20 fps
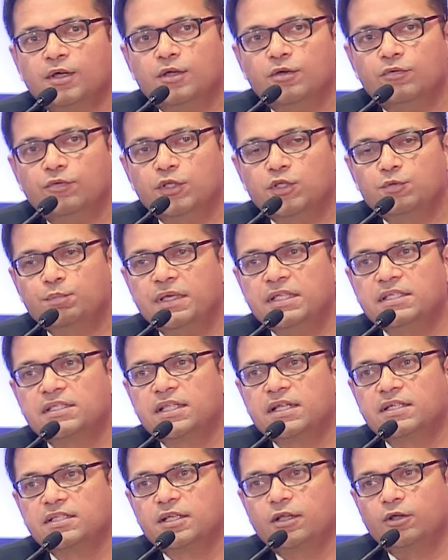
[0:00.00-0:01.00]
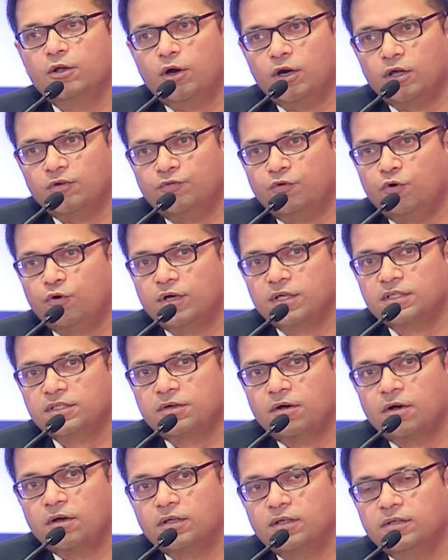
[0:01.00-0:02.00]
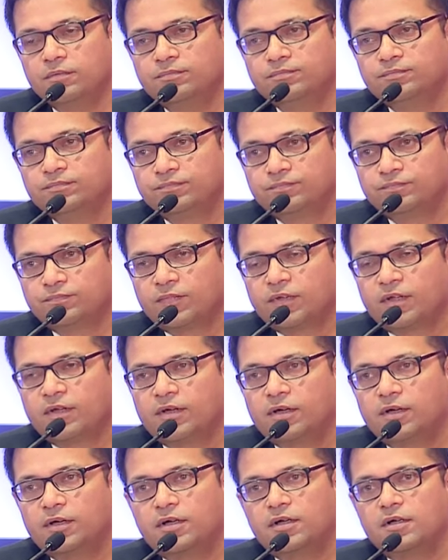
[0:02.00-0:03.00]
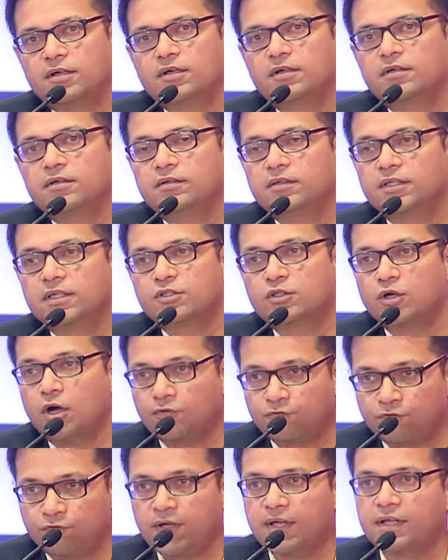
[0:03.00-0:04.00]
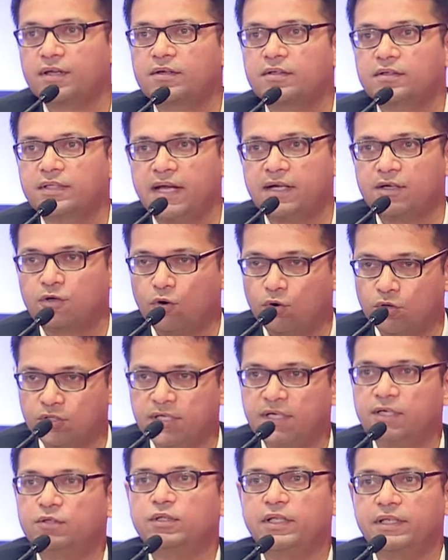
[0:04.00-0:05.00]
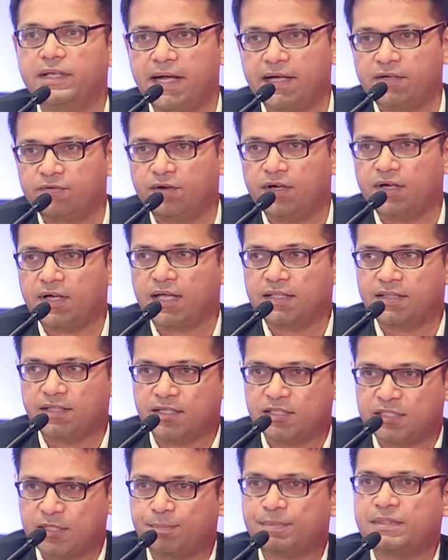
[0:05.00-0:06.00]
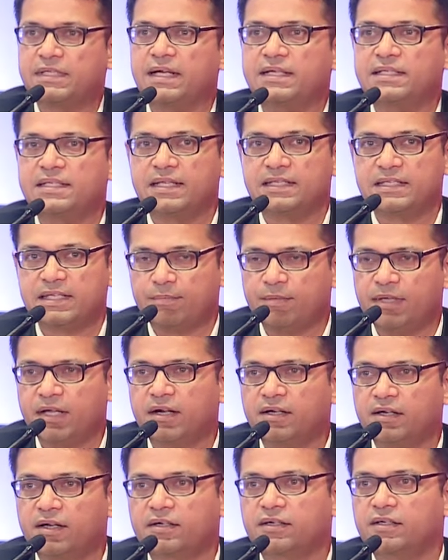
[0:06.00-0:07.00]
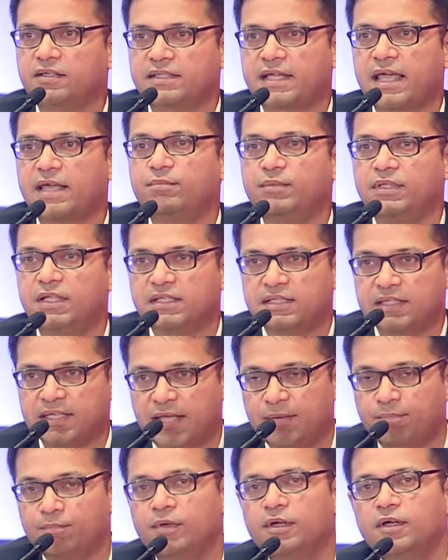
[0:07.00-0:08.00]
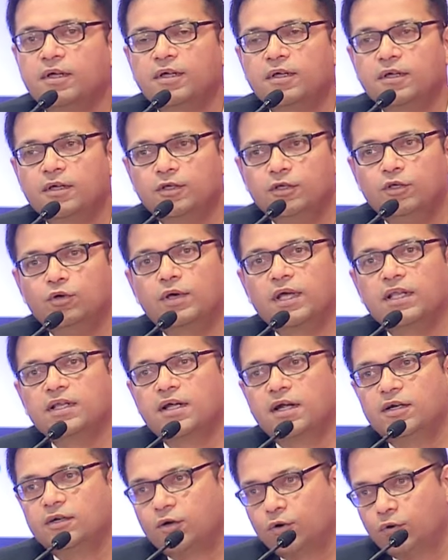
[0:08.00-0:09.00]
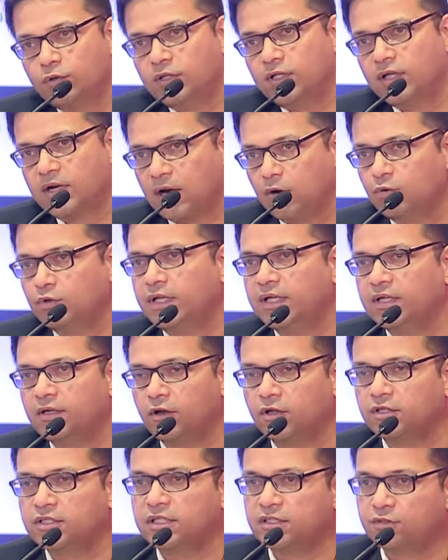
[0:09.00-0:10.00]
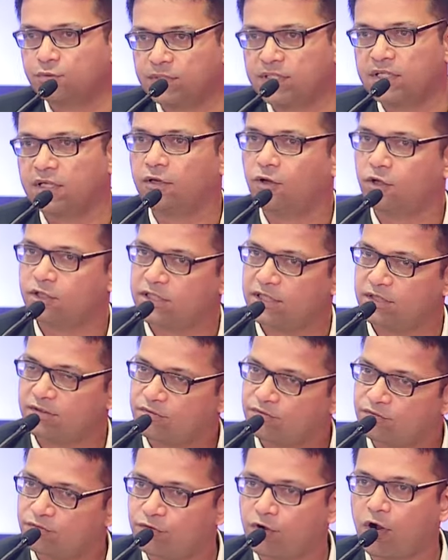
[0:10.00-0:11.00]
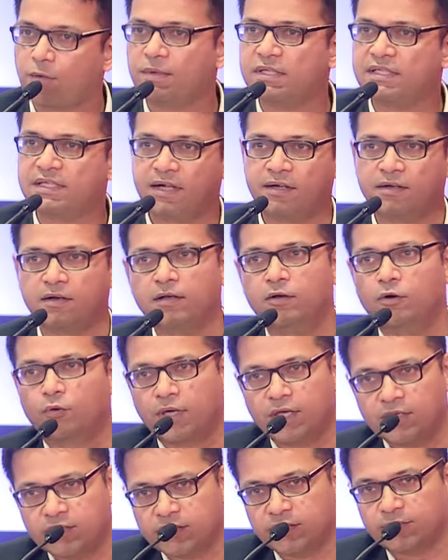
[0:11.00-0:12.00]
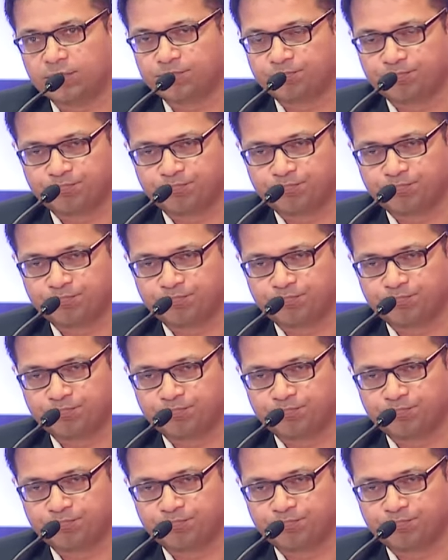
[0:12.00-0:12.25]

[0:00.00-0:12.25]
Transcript: which means there's a lot of focus on the software that goes into the network, and the chipsets and semiconductors can be the same. You can control the routing logic, switching logic from a central location.